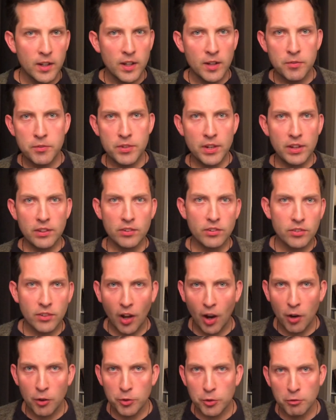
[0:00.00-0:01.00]
if Jesus
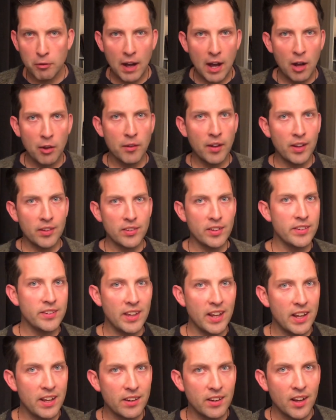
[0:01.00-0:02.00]
goes around as he
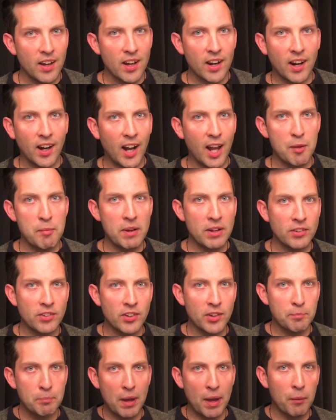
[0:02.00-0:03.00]
did, claiming
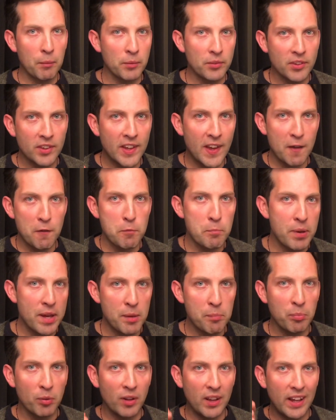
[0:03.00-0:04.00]
to be able to give
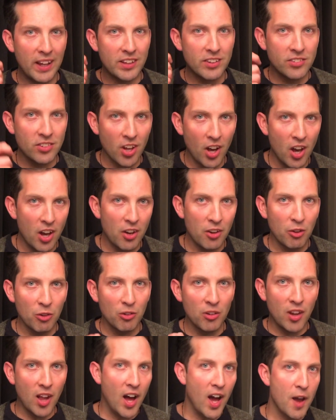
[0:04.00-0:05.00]
people
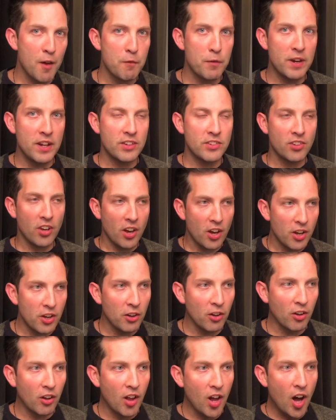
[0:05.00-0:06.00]
eternal life and
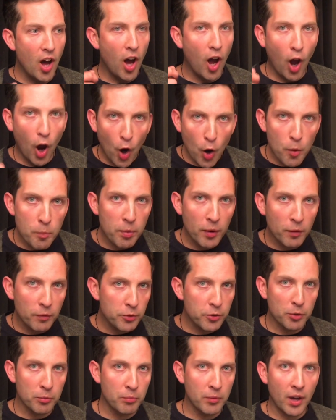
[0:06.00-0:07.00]
eternal hope
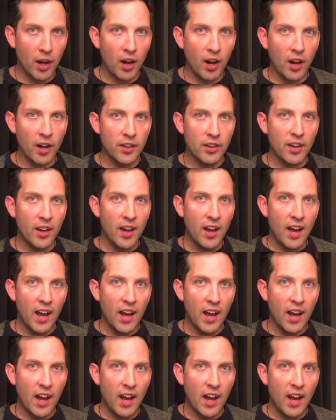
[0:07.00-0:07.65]
of some kind,